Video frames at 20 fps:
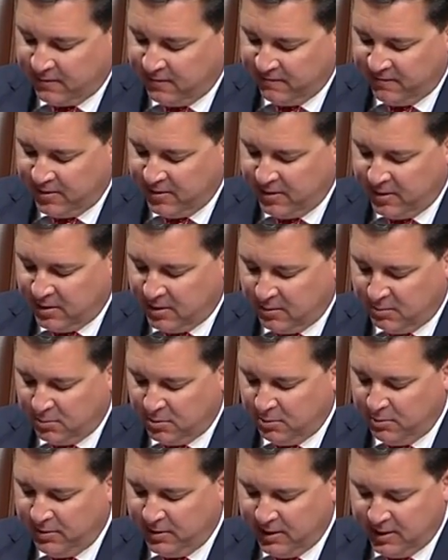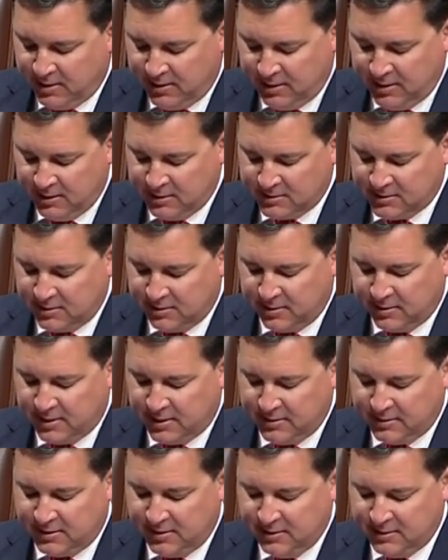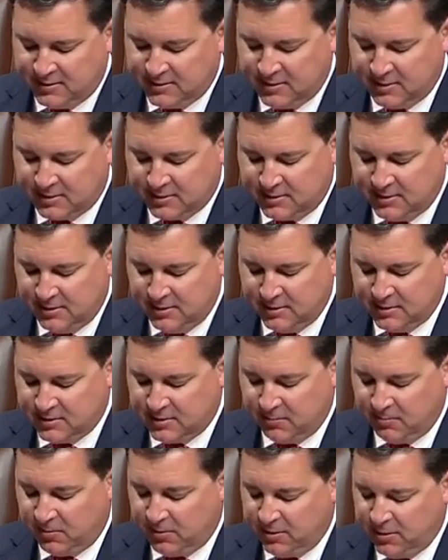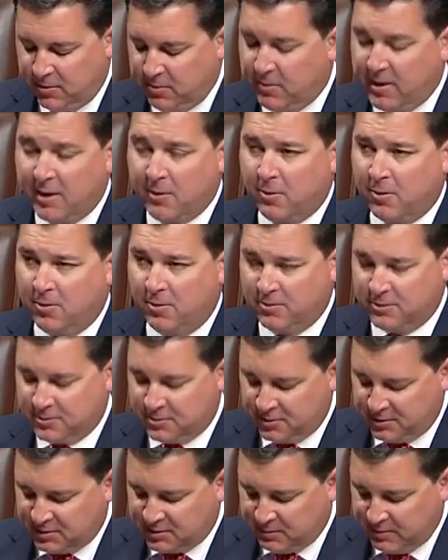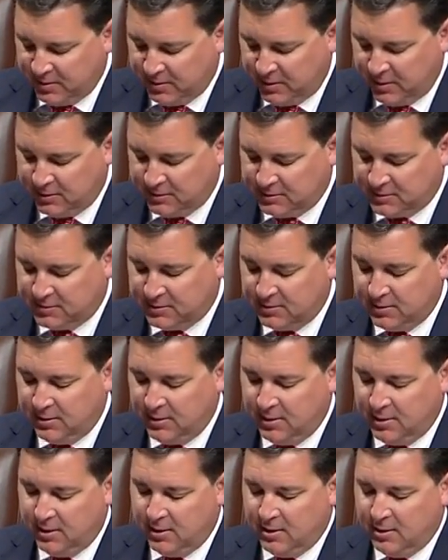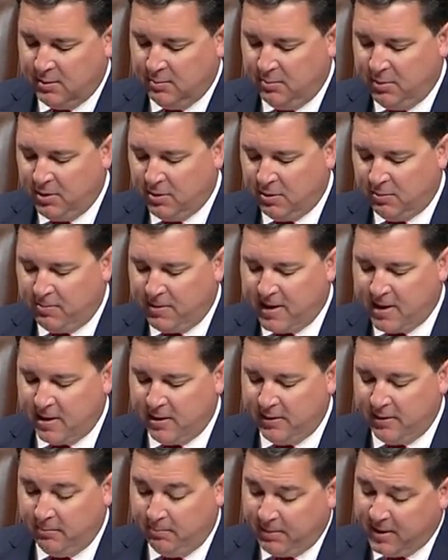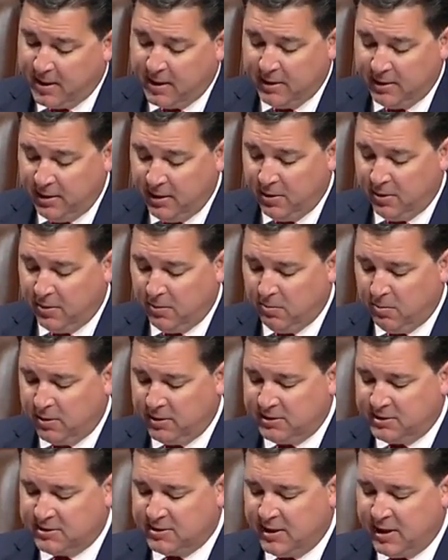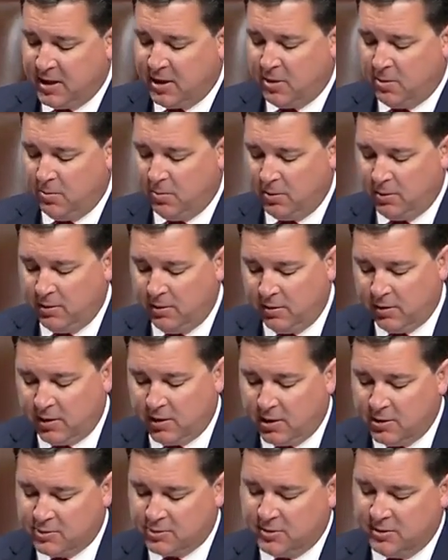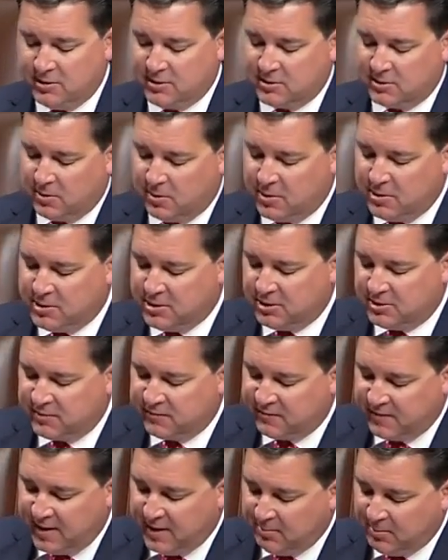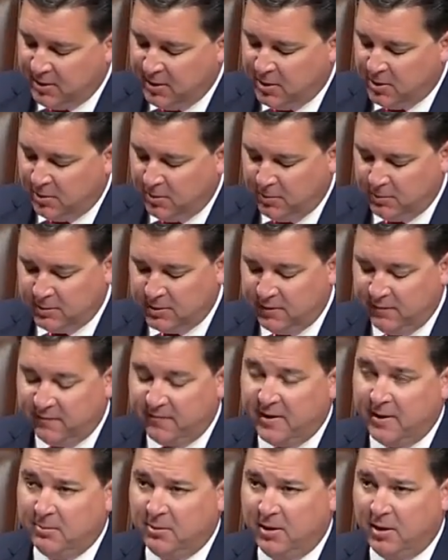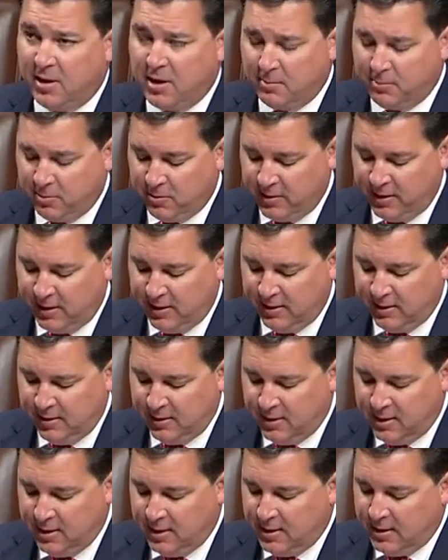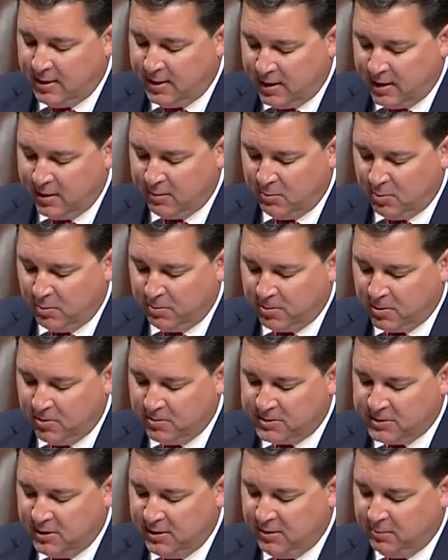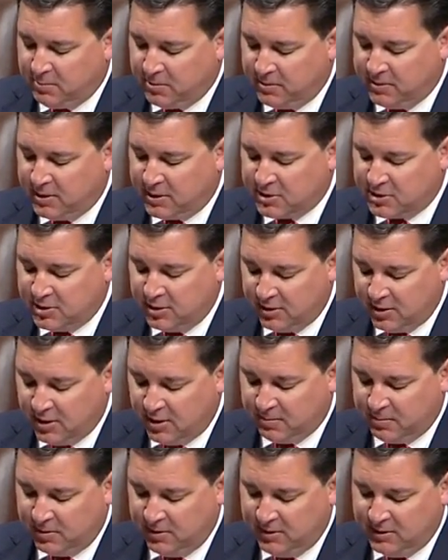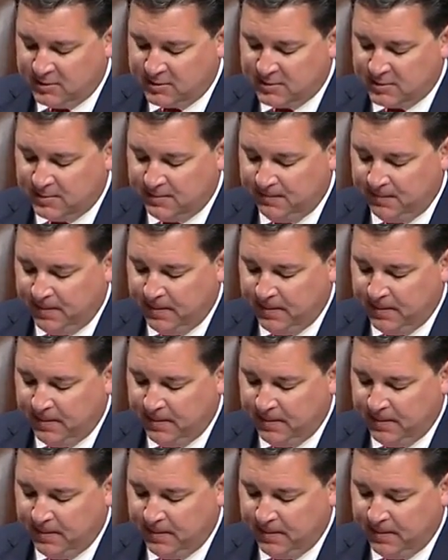from very humble beginnings in the 1960s and with no agriculture experience, Bill pioneered what is now one of the country's largest family-owned and family-operated animal protein production companies.